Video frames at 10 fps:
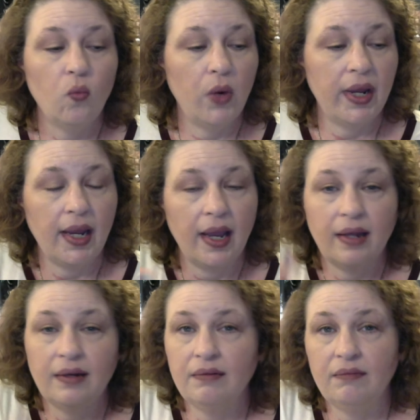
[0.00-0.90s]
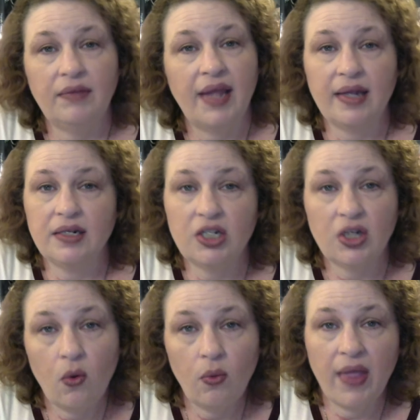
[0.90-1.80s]
We had, they had
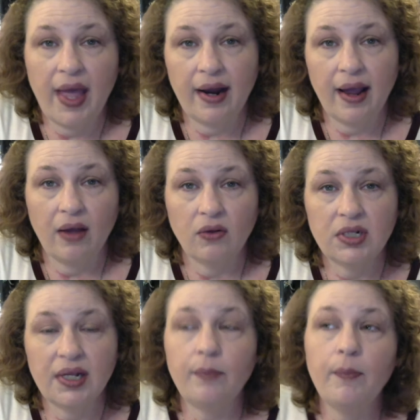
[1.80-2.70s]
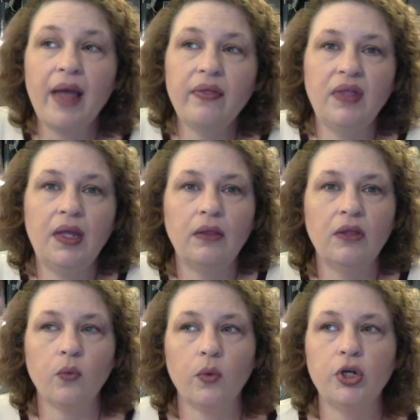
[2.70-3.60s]
sold that house. And back then
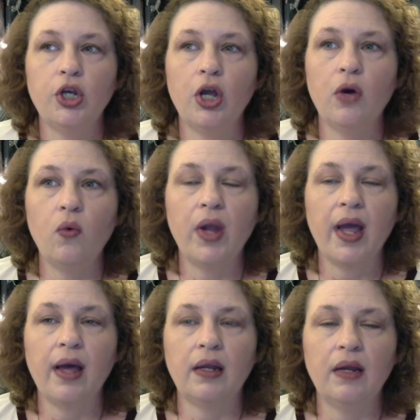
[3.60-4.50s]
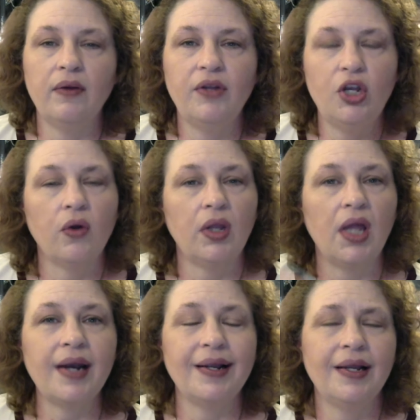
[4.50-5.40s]
there were no kind of, you know, a lot of,